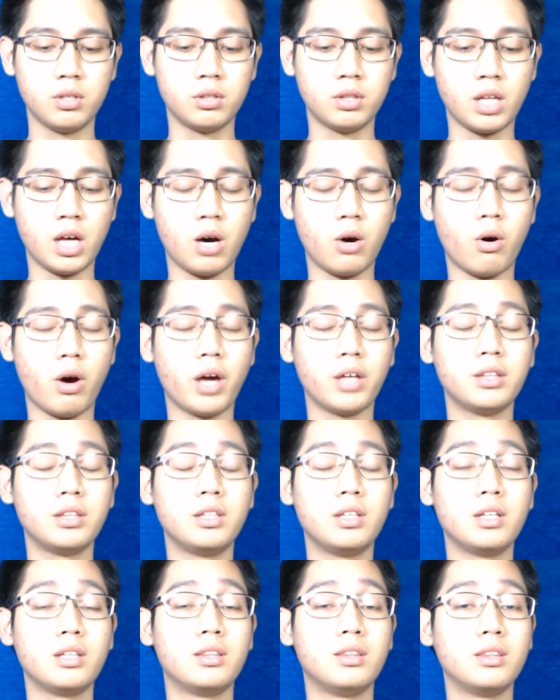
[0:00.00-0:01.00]
Now, I
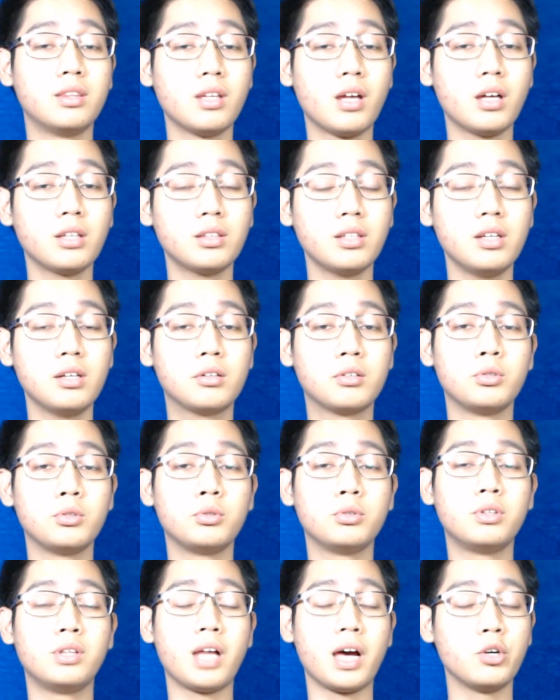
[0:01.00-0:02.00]
did not
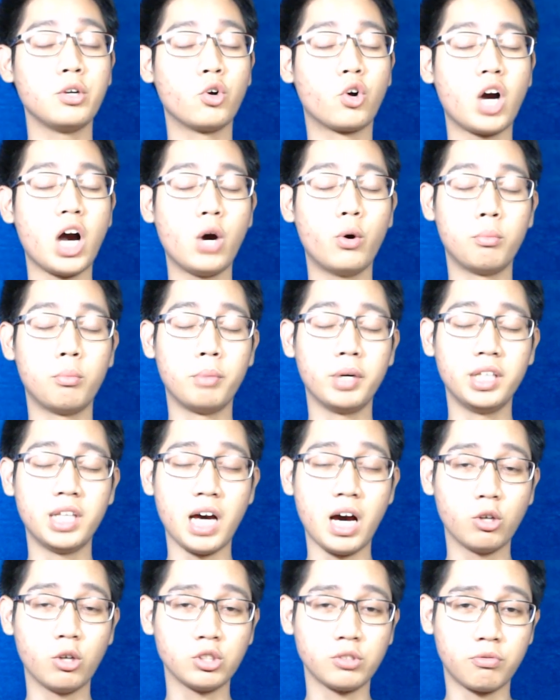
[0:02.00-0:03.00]
include Layukawan by
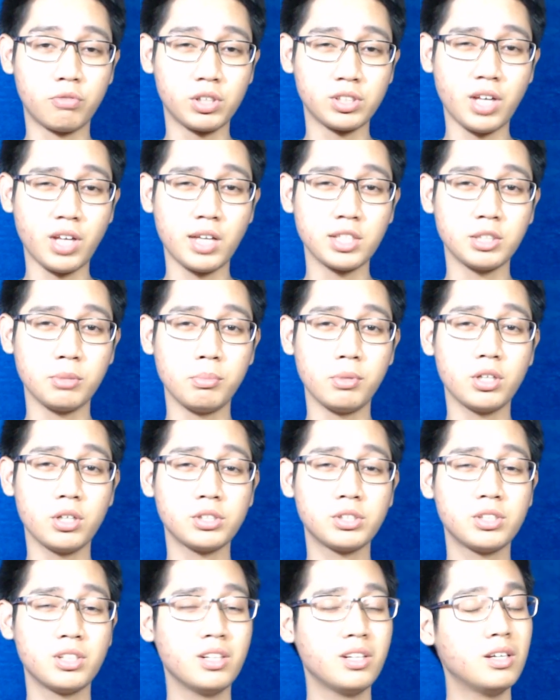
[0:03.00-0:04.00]
the House of Rosasi
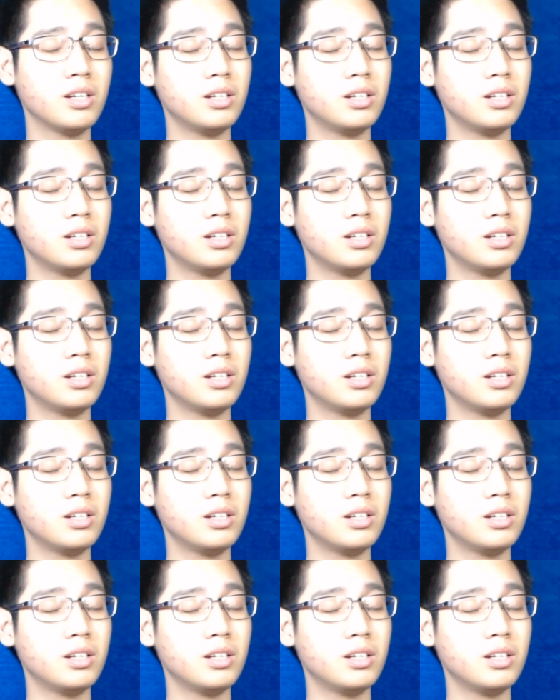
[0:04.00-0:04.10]
because